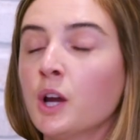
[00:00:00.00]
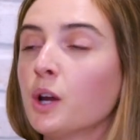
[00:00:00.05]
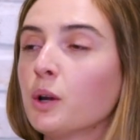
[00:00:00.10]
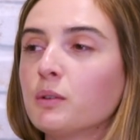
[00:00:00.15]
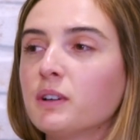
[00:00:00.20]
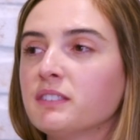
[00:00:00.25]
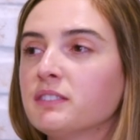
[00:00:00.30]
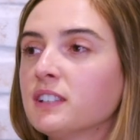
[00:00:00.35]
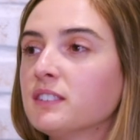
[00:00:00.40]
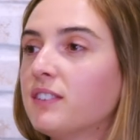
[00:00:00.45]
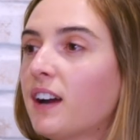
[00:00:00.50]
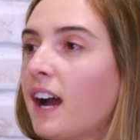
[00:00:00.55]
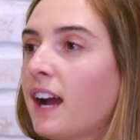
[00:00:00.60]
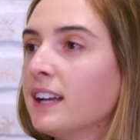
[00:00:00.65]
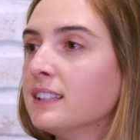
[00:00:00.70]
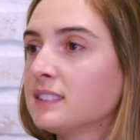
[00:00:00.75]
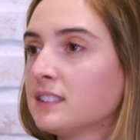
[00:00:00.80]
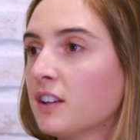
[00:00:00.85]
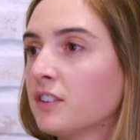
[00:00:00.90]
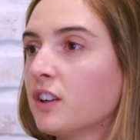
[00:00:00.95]
We've
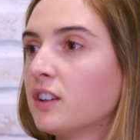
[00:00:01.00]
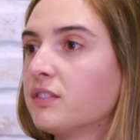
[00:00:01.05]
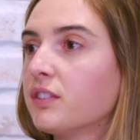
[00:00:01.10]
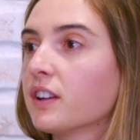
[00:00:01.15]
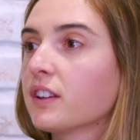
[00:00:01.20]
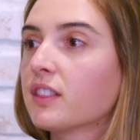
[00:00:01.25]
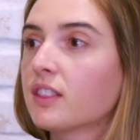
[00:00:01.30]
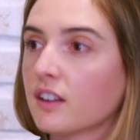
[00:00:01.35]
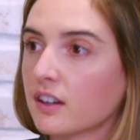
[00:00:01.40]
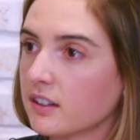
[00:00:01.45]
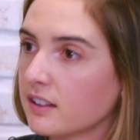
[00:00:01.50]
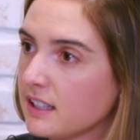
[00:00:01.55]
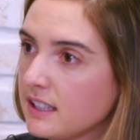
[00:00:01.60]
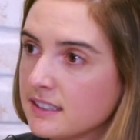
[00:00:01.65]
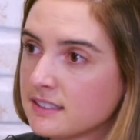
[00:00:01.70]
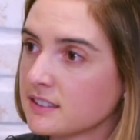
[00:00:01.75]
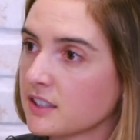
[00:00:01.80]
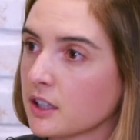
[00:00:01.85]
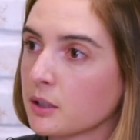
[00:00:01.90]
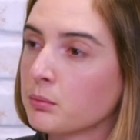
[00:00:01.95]
advised on over 30
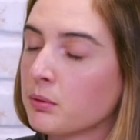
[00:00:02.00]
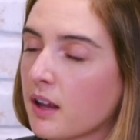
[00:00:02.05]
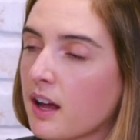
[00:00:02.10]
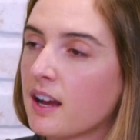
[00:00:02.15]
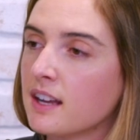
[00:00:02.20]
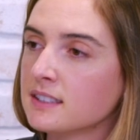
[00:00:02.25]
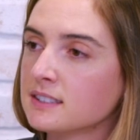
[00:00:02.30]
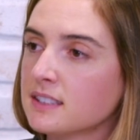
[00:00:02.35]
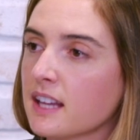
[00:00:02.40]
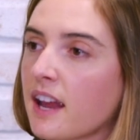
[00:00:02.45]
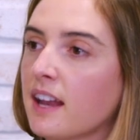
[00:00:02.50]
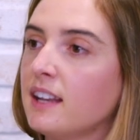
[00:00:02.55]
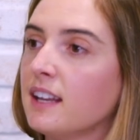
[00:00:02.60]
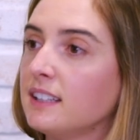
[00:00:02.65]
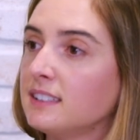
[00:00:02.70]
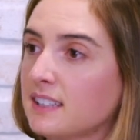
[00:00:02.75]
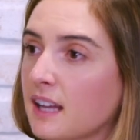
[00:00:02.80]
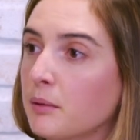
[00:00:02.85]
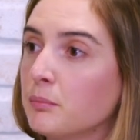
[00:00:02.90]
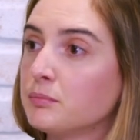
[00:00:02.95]
surplus and
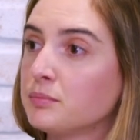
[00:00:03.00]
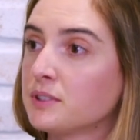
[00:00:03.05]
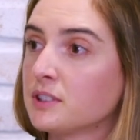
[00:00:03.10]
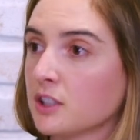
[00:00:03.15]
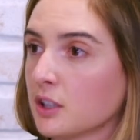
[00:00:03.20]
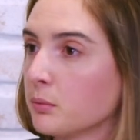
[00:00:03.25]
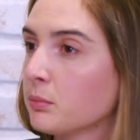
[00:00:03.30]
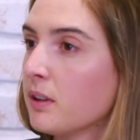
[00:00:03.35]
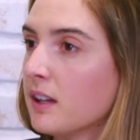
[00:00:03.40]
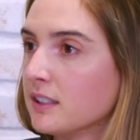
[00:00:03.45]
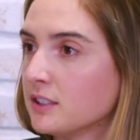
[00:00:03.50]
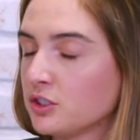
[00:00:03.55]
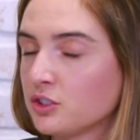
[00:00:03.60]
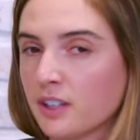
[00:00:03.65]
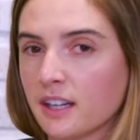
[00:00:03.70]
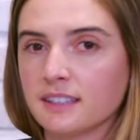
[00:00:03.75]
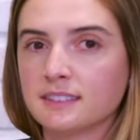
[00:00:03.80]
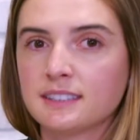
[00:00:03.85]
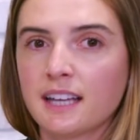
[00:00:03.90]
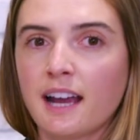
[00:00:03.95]
exempt surplus
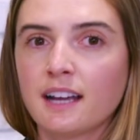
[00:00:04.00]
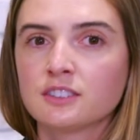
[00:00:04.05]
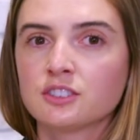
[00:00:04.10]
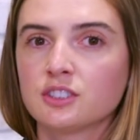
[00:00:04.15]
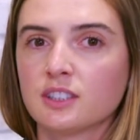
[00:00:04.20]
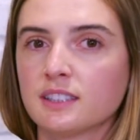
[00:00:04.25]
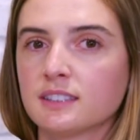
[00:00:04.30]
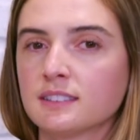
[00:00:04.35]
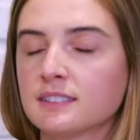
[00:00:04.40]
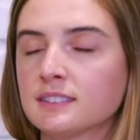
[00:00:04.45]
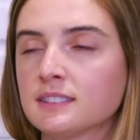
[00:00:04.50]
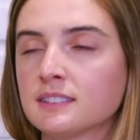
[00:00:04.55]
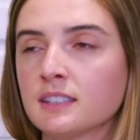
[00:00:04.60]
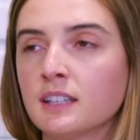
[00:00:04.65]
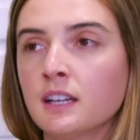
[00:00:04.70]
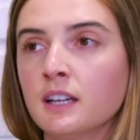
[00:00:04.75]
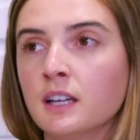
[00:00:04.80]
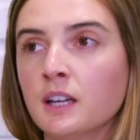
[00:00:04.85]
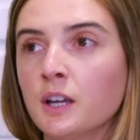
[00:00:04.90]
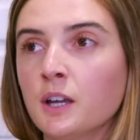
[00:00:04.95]
transactions.
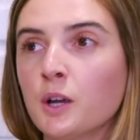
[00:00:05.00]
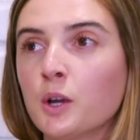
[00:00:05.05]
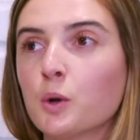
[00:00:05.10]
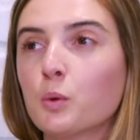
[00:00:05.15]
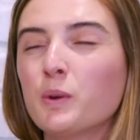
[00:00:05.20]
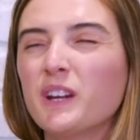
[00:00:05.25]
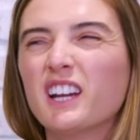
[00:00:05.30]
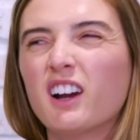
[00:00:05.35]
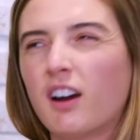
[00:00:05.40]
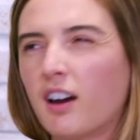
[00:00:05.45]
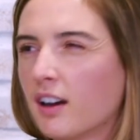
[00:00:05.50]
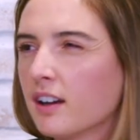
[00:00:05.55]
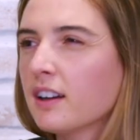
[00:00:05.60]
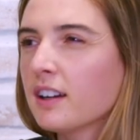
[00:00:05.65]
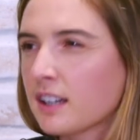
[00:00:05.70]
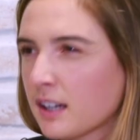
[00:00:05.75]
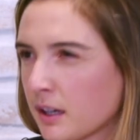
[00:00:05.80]
We are a